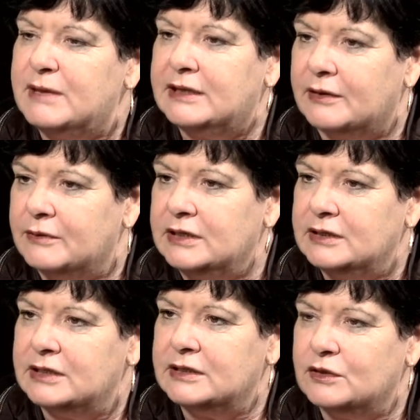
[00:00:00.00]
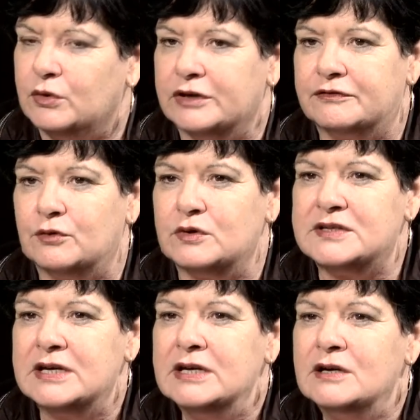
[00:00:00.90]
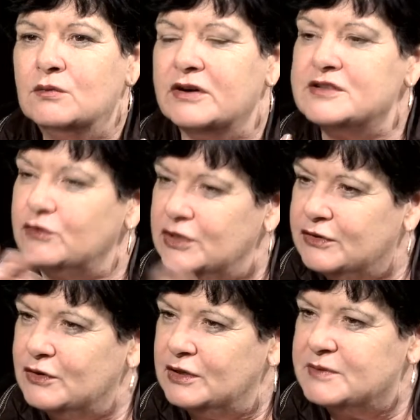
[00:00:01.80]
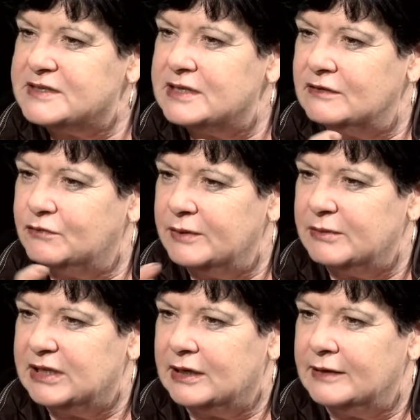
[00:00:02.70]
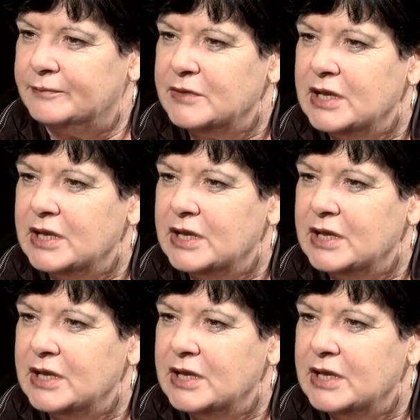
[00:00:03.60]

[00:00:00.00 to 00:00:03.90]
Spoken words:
are in the workforce, whereas only 30% of women are.